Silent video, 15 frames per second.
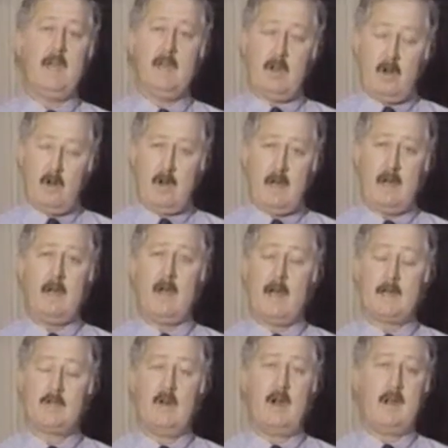including
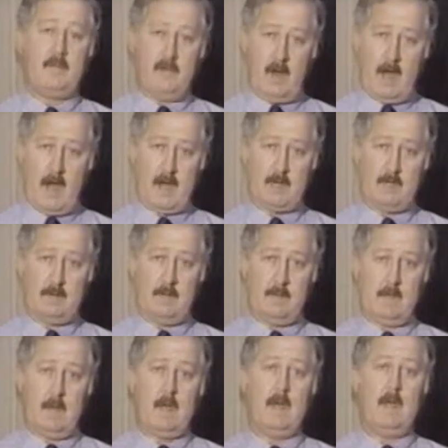electronic flash.
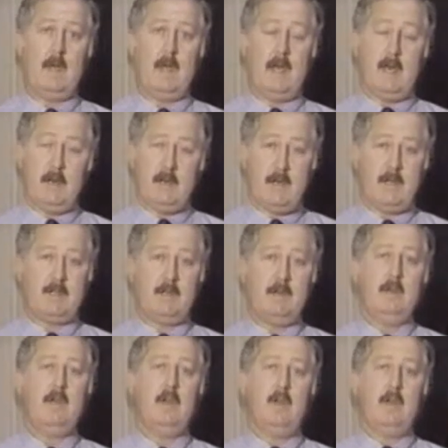In
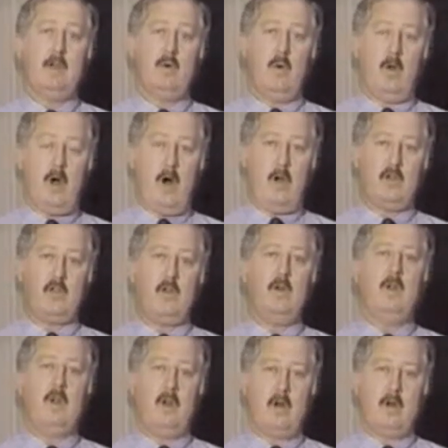addition, you will
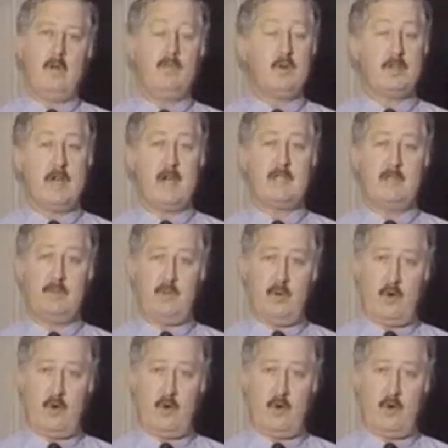also learn projection